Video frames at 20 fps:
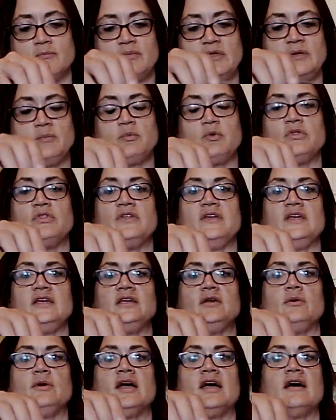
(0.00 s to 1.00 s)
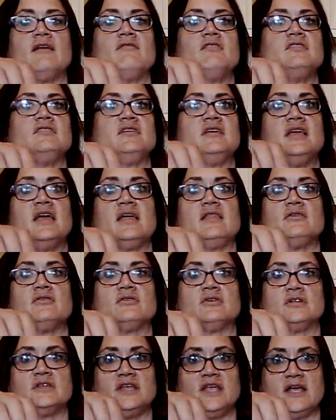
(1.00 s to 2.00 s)
people think you have it
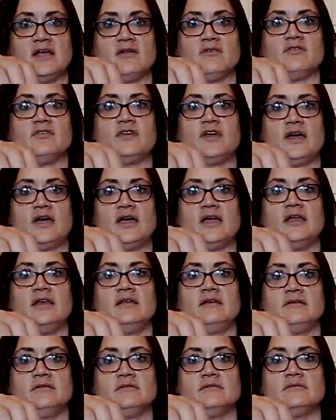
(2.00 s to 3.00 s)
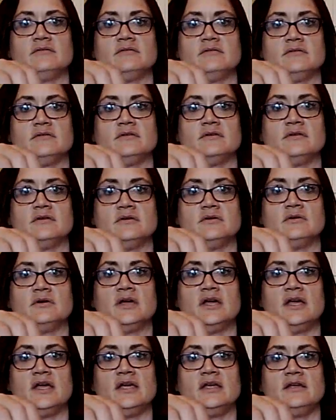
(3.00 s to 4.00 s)
together on the outside.
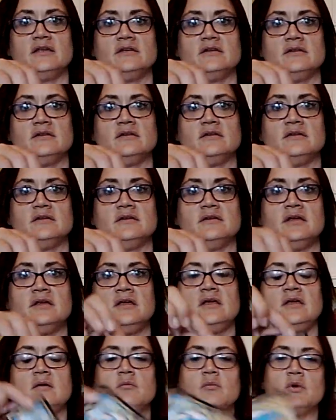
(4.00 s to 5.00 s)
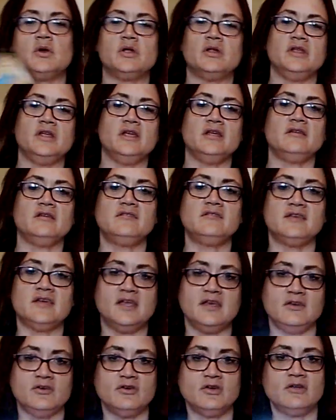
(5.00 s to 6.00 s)
Okay, but on the
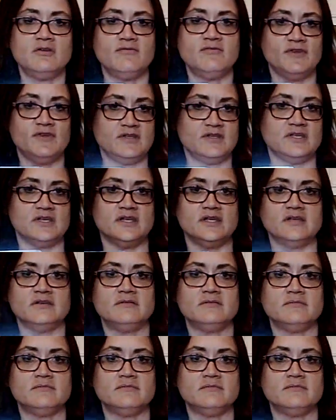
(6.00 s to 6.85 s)
inside you're not feeling it.